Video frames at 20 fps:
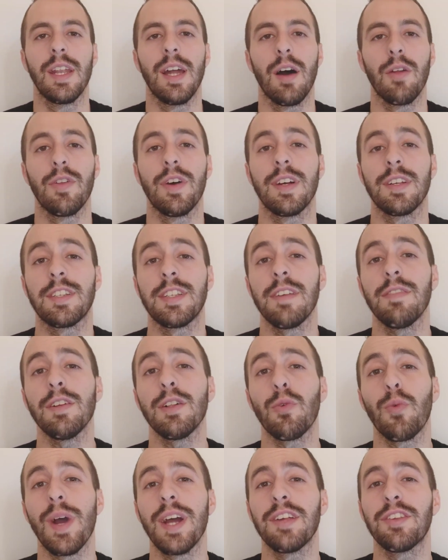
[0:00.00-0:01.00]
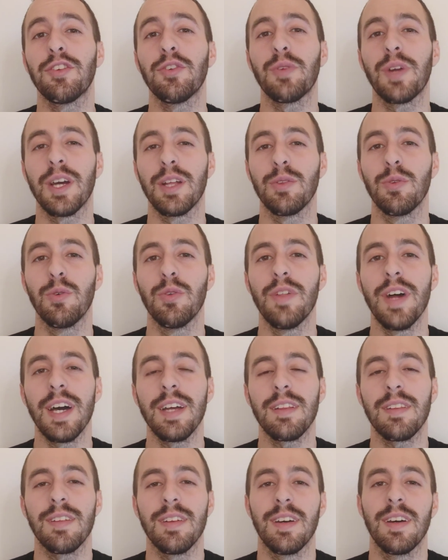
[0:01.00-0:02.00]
Now, there are several ways you can do that,